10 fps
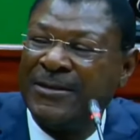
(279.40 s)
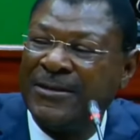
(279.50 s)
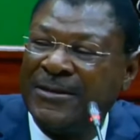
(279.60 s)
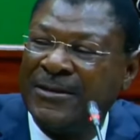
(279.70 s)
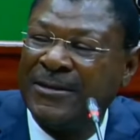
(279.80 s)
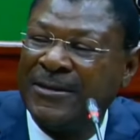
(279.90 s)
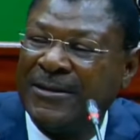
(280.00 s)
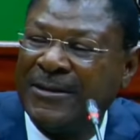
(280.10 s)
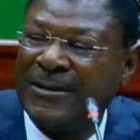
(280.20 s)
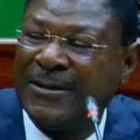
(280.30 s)

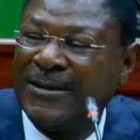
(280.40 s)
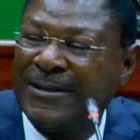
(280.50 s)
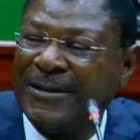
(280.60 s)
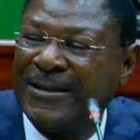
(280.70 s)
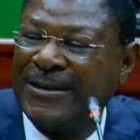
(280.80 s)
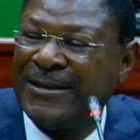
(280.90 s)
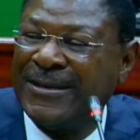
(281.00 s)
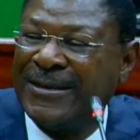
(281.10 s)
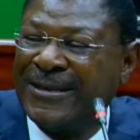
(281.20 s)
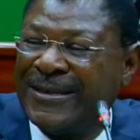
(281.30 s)

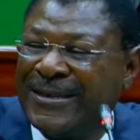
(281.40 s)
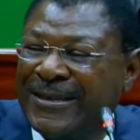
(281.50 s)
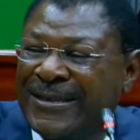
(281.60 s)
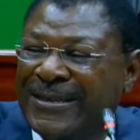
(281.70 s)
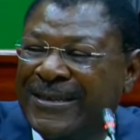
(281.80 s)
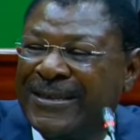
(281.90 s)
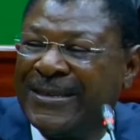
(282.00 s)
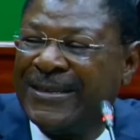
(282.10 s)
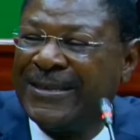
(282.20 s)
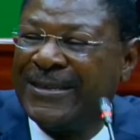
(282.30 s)

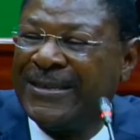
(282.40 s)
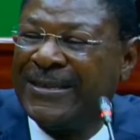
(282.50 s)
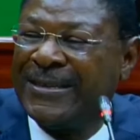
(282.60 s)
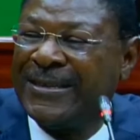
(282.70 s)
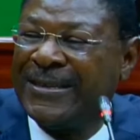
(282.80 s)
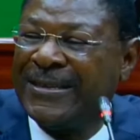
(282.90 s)
No one is speaking in this clip.